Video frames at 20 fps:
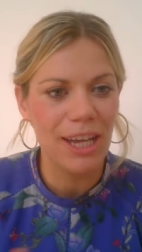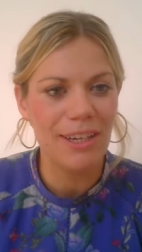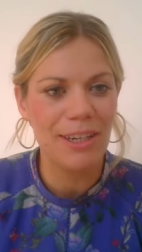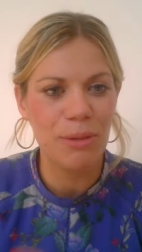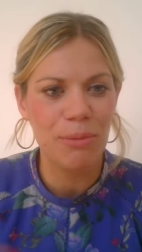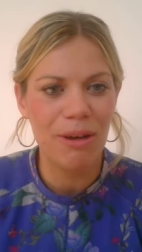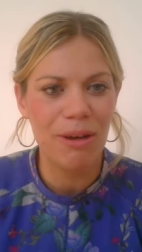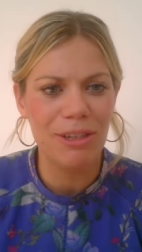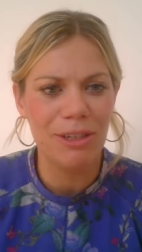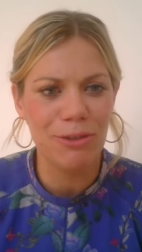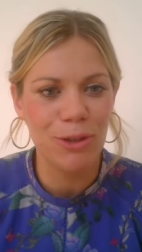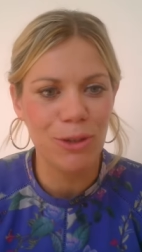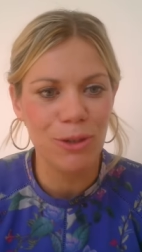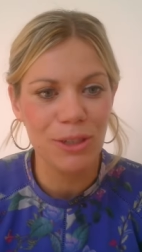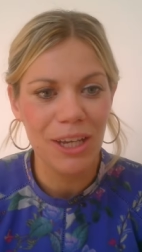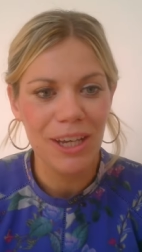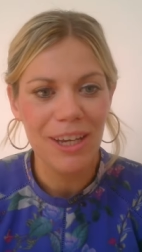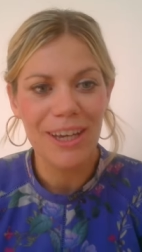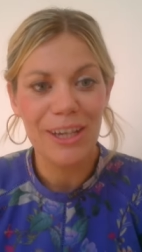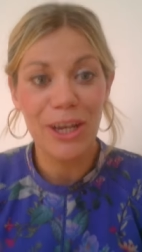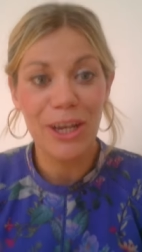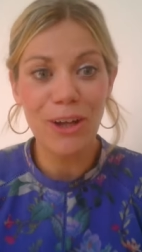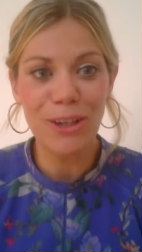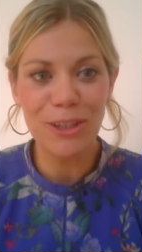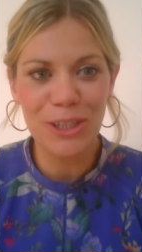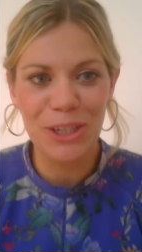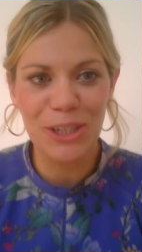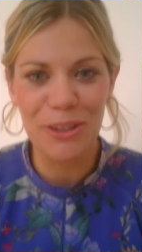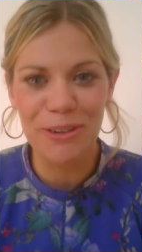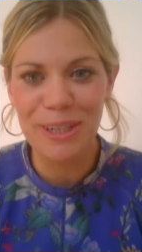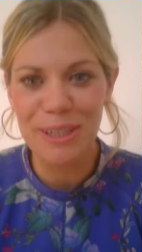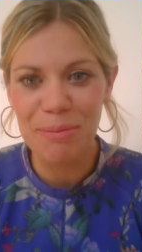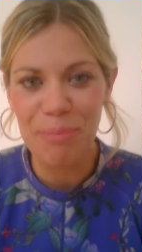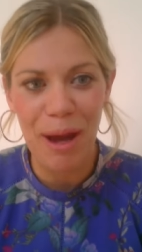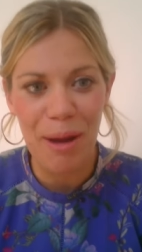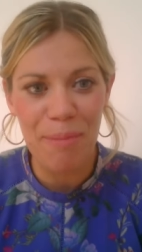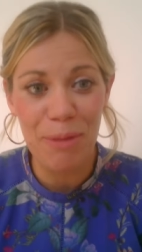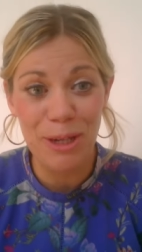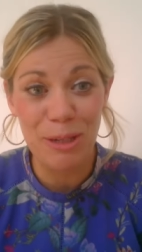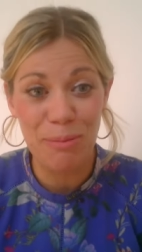agenda. Whereas, of course, culture is
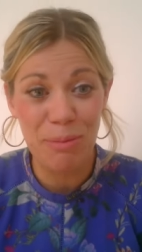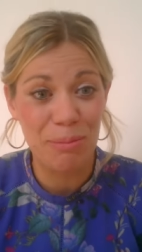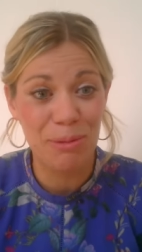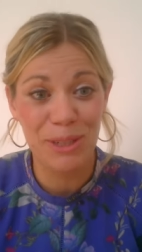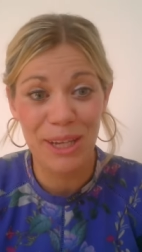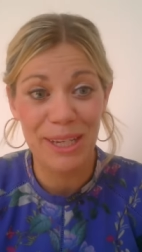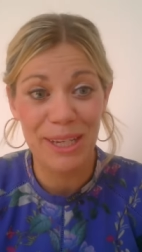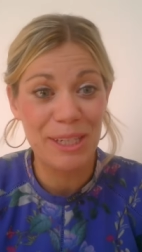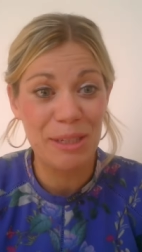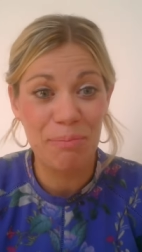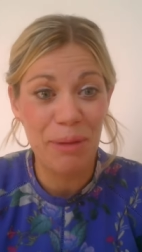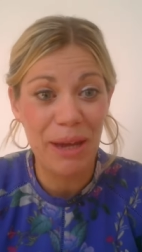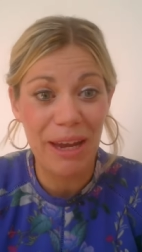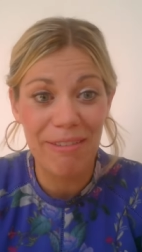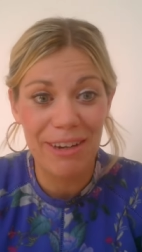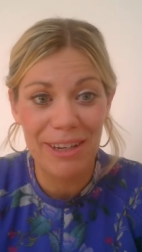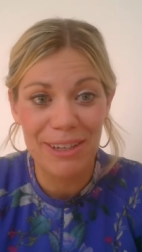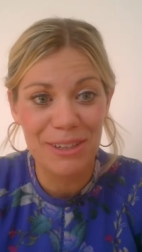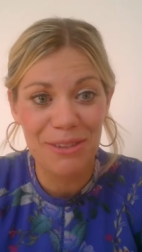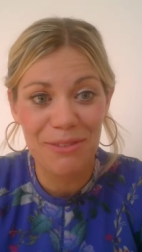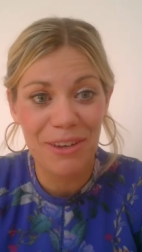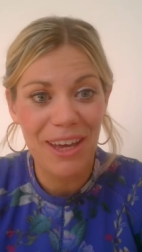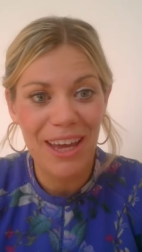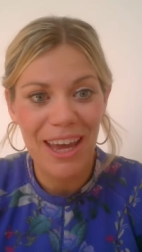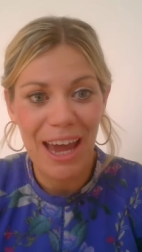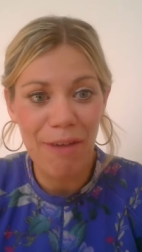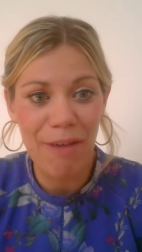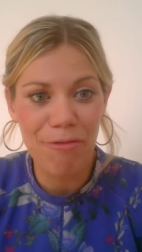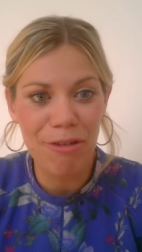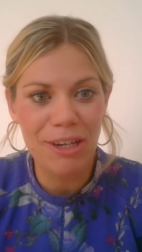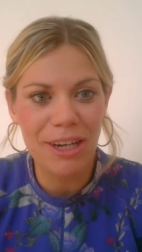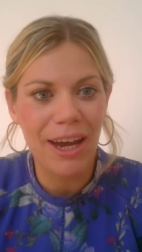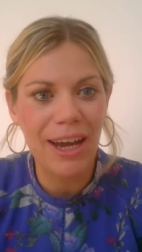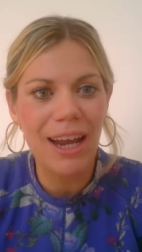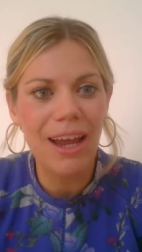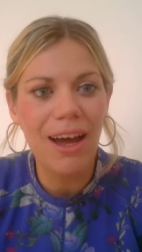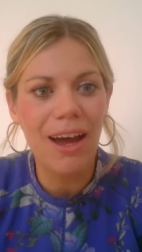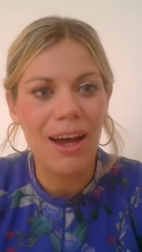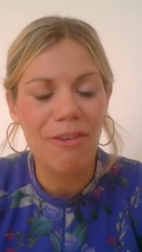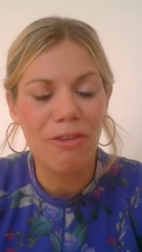about most people's experience of
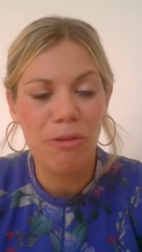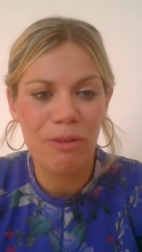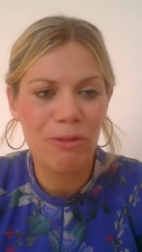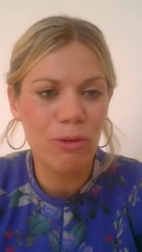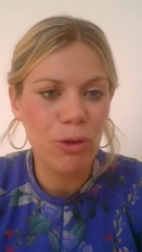everyday life.